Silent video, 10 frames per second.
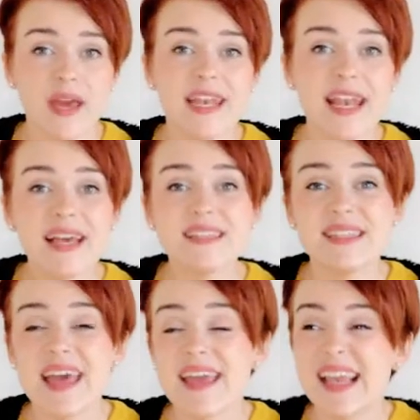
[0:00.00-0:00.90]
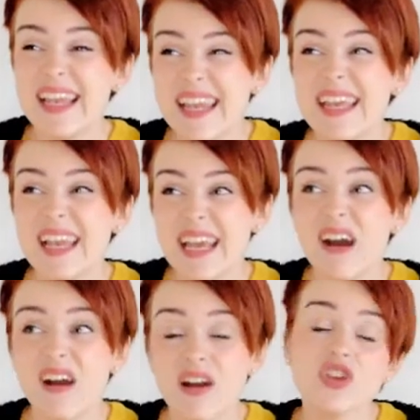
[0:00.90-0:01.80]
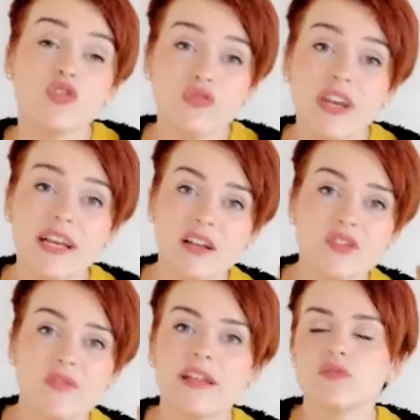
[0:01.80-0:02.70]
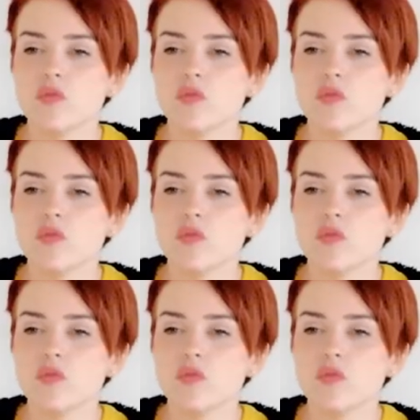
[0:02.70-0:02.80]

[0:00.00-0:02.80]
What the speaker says: unless they clearly are your really close friends,